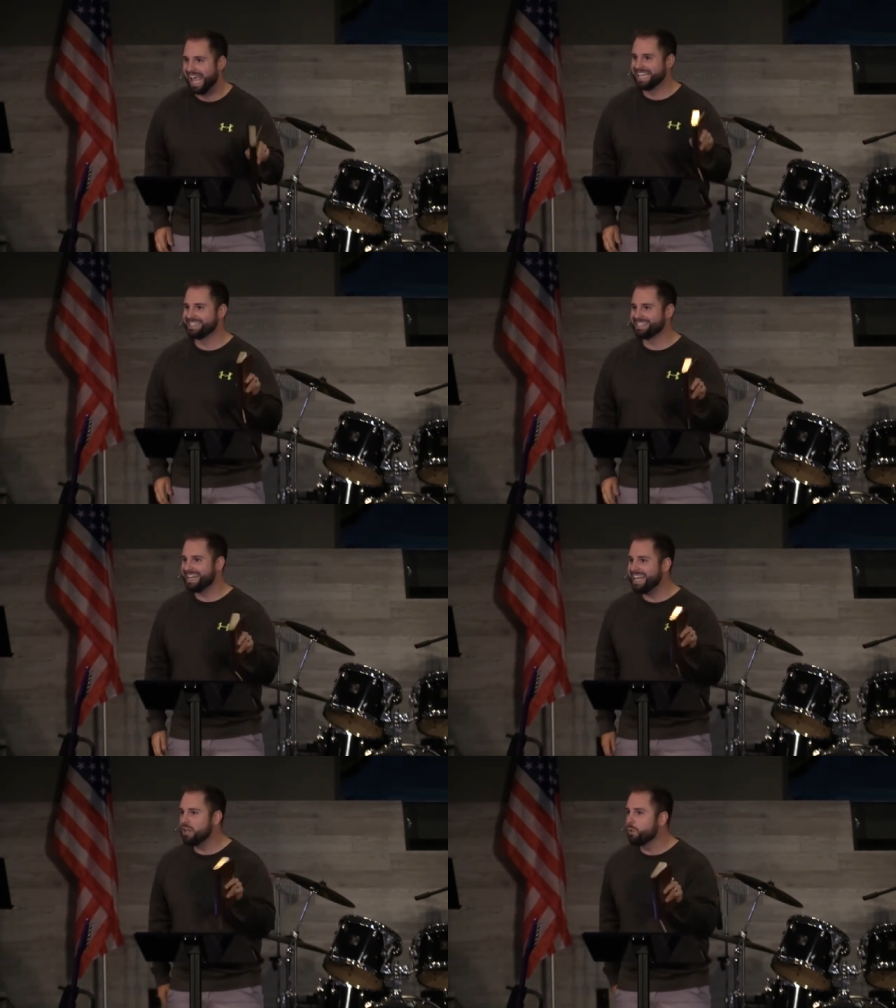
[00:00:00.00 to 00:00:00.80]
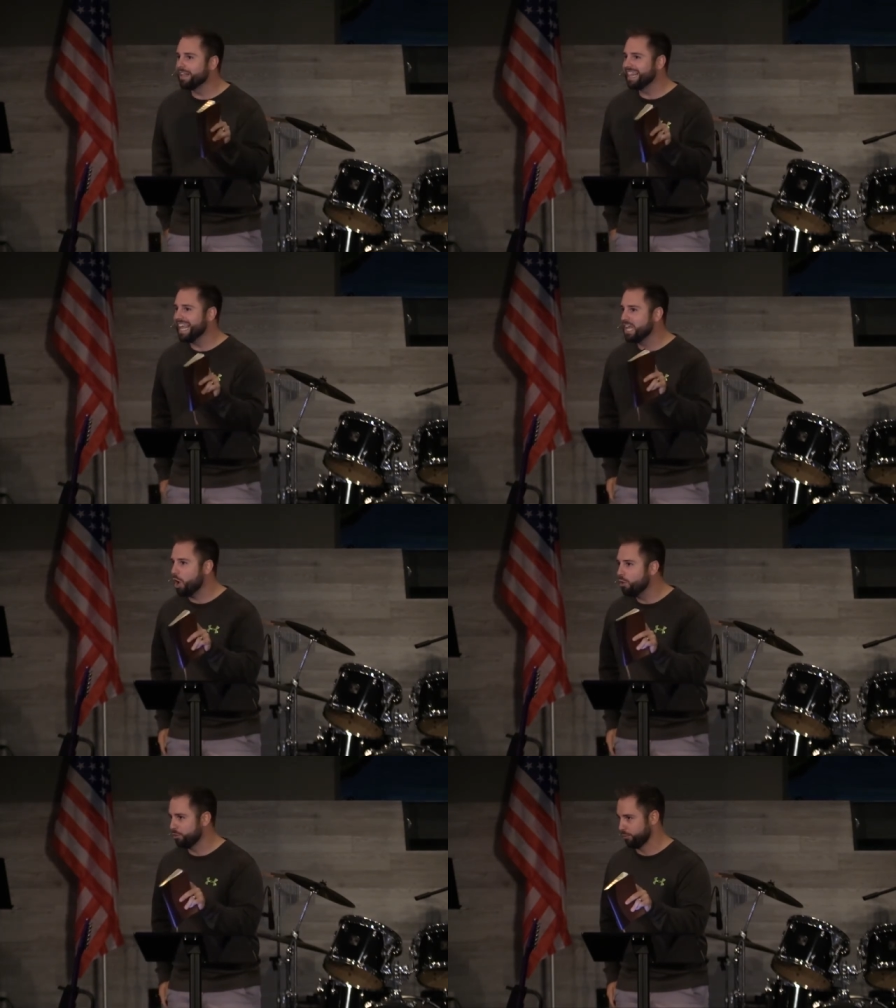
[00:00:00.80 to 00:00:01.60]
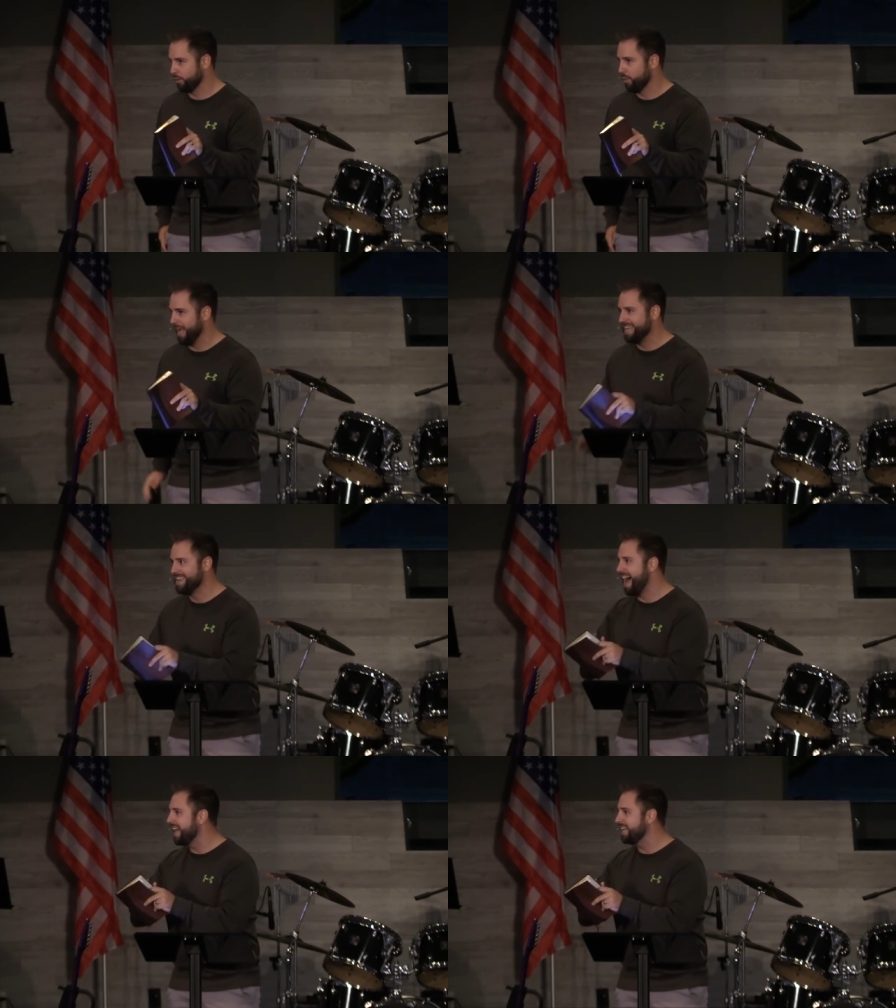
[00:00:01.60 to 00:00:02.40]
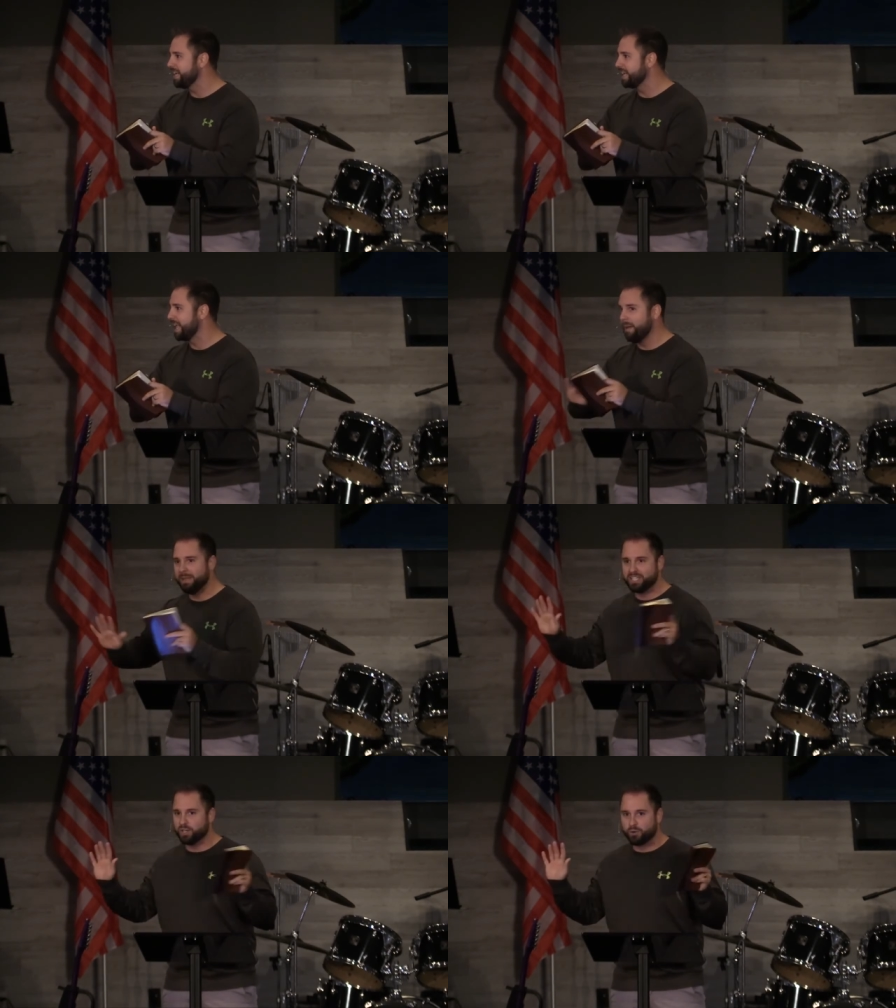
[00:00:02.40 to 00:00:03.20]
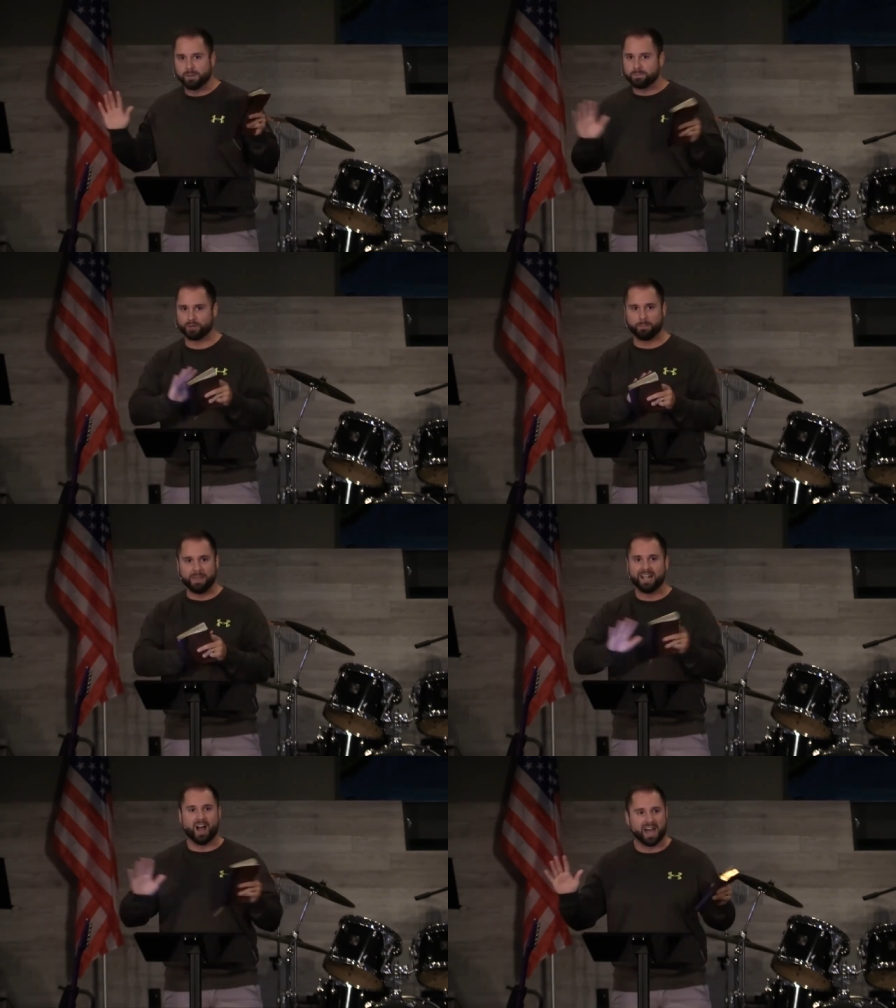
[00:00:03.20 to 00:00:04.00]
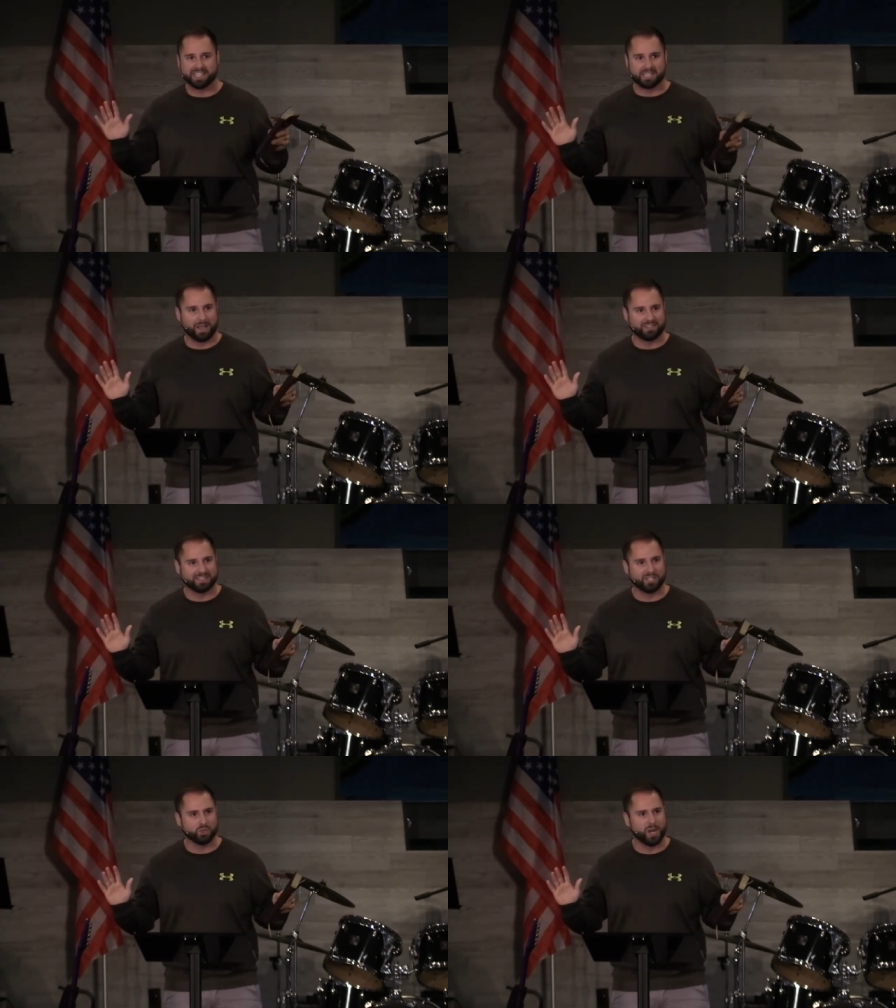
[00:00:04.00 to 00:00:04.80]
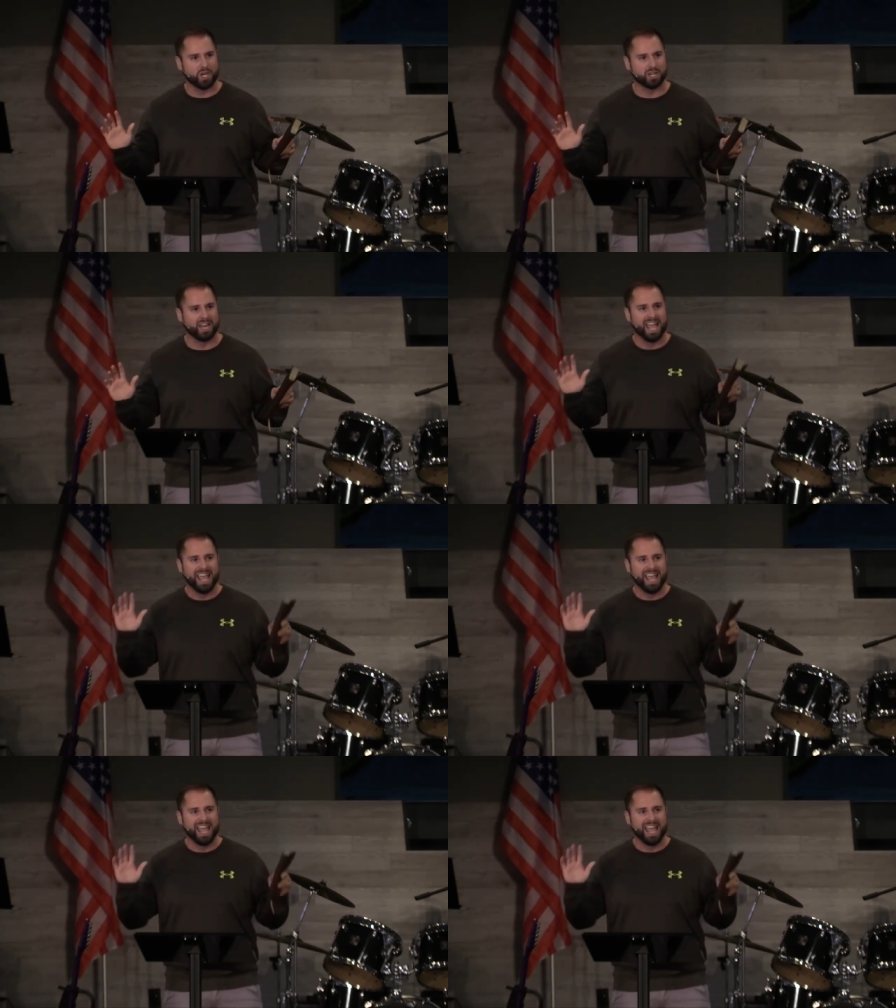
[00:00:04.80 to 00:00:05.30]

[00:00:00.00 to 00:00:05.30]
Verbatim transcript: and seeing what they go through and not coming to grips or being honest about the situation